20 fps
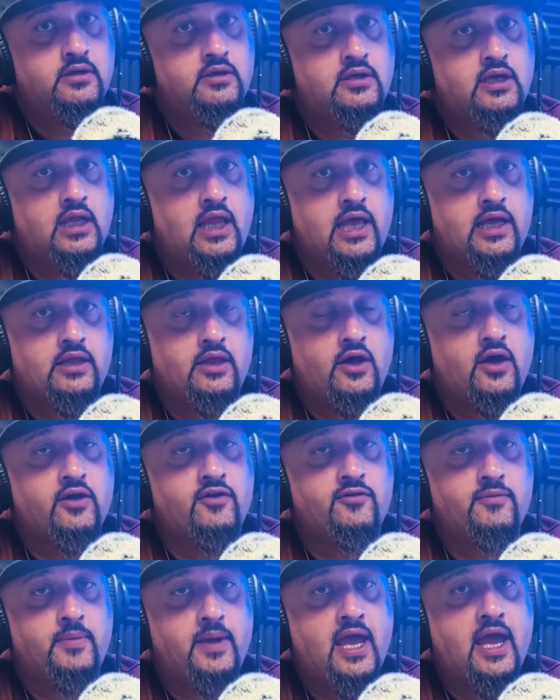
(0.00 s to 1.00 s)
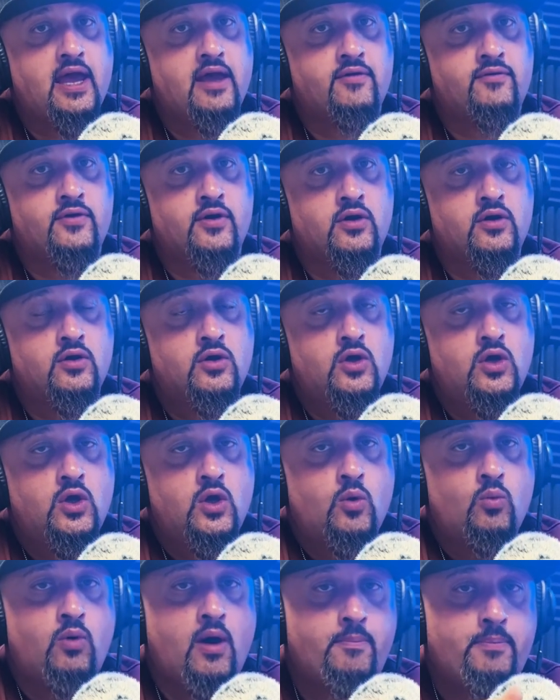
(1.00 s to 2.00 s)
the likelihood of a behavior.
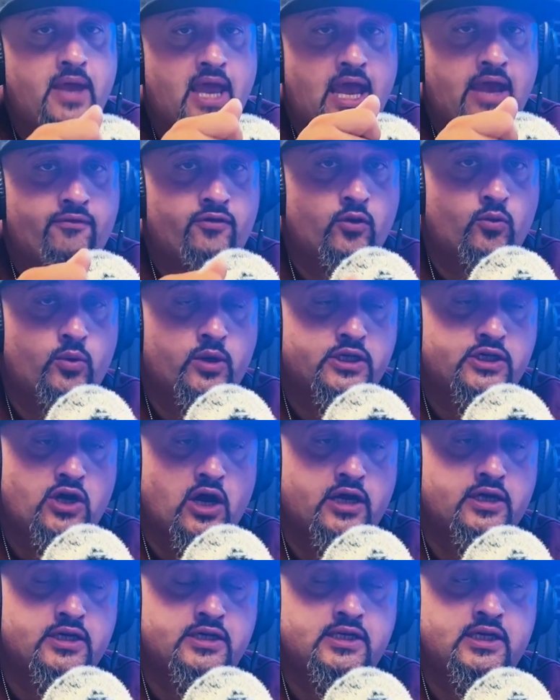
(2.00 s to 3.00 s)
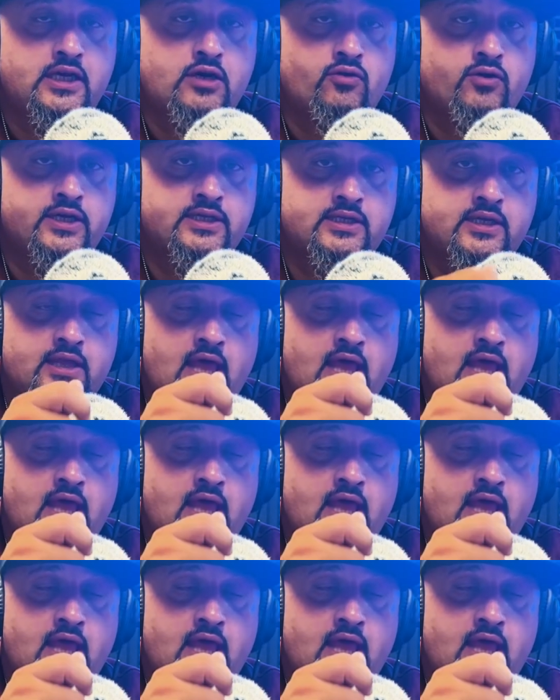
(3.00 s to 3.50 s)
What behavior are we trying to decrease in